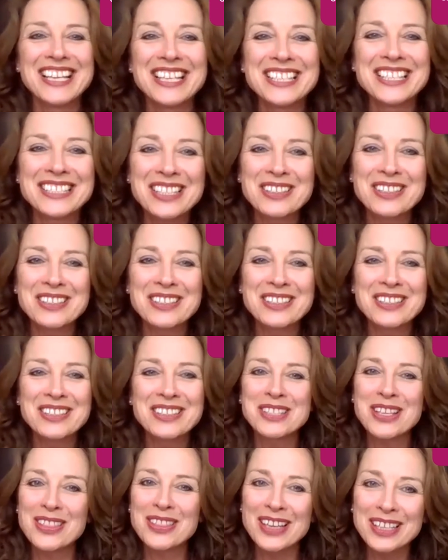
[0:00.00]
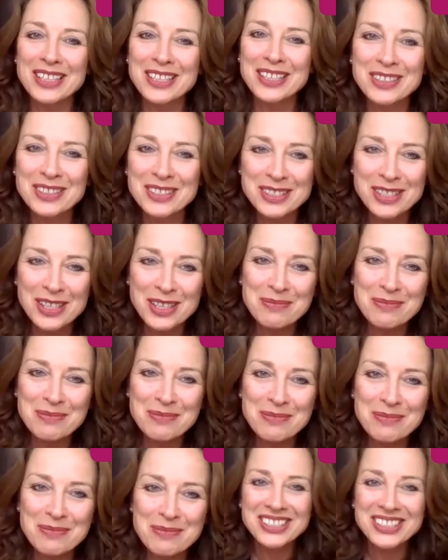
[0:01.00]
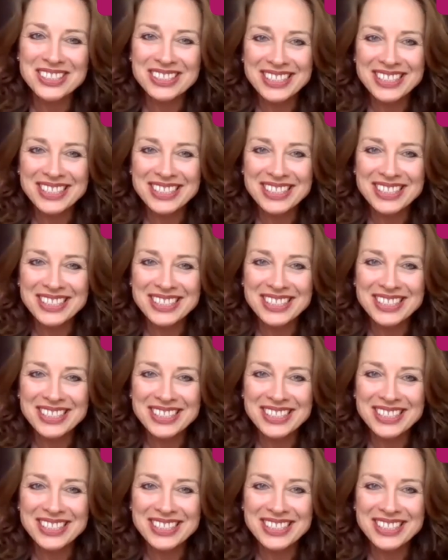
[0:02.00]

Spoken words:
So Suzy, thank you so much.